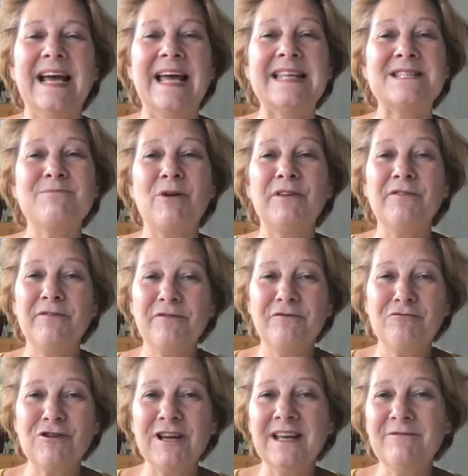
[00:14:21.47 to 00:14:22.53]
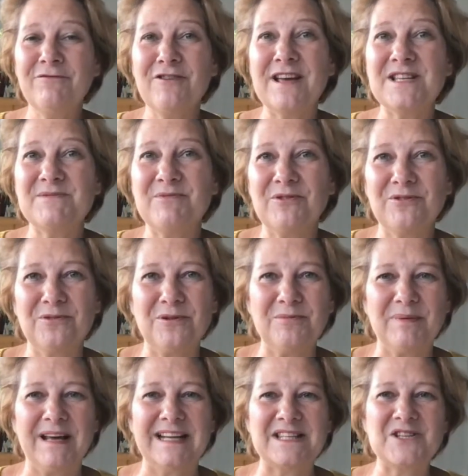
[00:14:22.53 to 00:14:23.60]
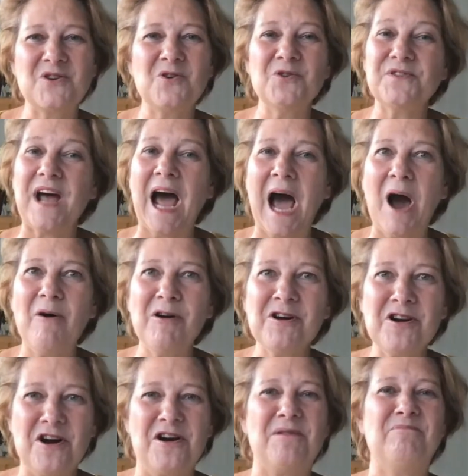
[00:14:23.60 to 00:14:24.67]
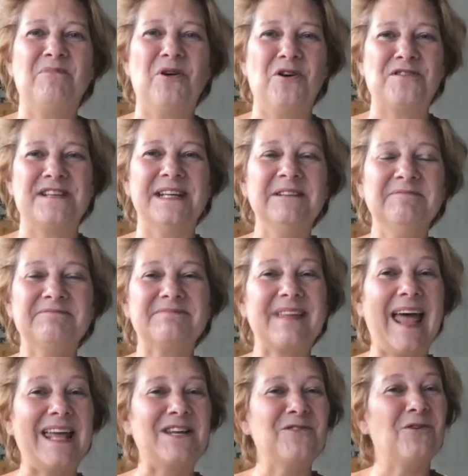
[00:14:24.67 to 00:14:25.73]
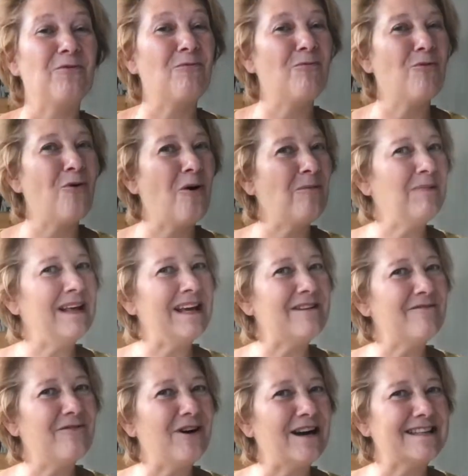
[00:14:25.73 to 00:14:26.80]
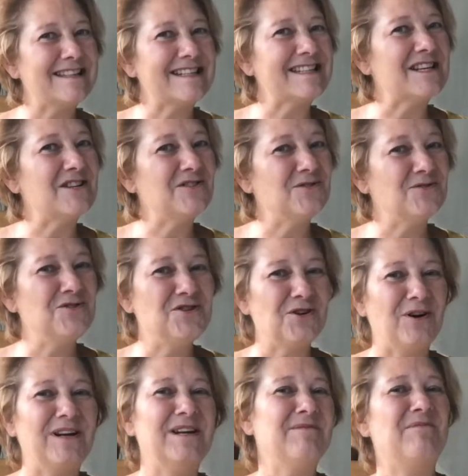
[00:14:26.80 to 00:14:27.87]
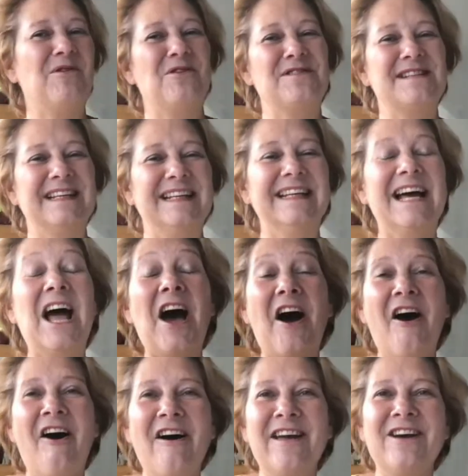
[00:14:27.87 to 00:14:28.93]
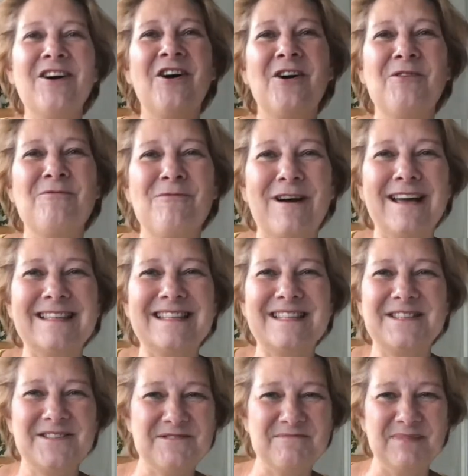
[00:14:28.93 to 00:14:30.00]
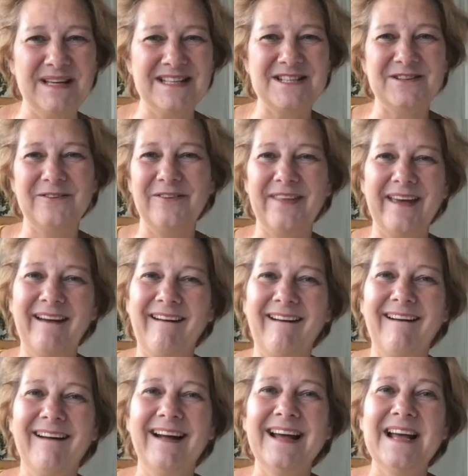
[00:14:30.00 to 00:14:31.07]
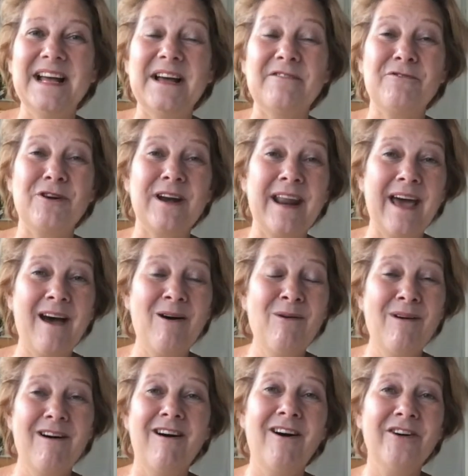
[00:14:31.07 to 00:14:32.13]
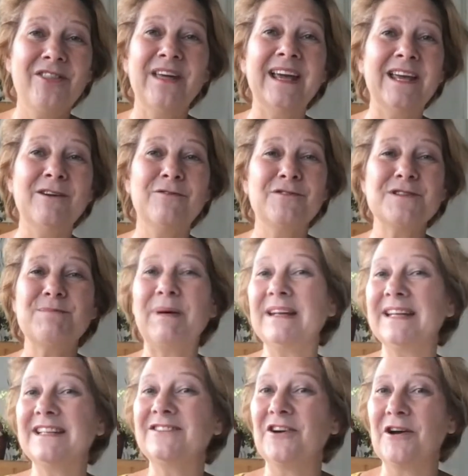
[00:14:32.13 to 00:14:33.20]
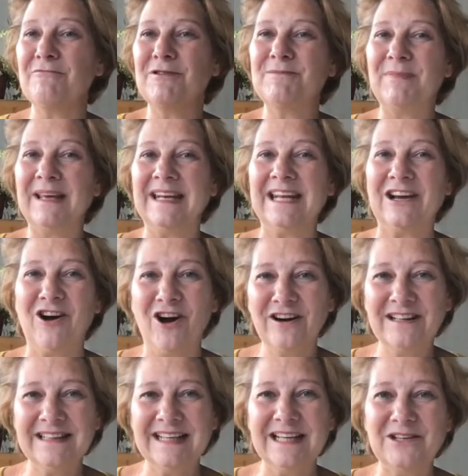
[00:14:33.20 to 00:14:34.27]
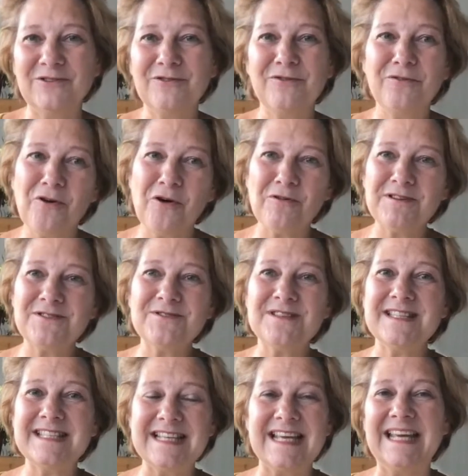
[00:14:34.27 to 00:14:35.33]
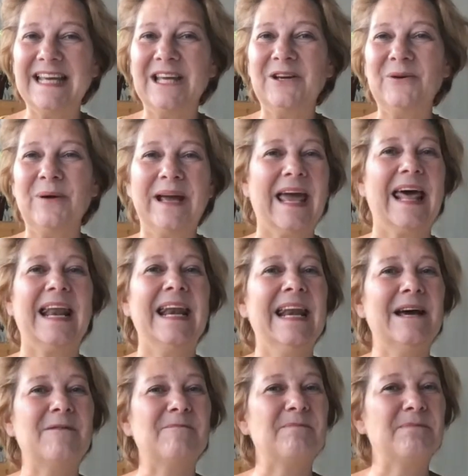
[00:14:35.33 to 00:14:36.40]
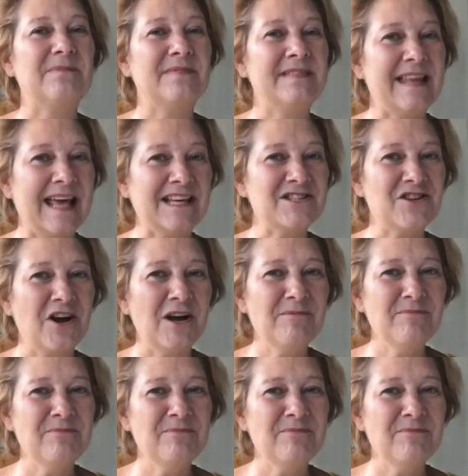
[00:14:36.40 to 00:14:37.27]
It's my free Facebook group, and it's called Our Garden Party. And you're warmly invited to join the party. I can't wait to meet you there. For now, I thank you for spending time with me in the garden and look forward to seeing you again next time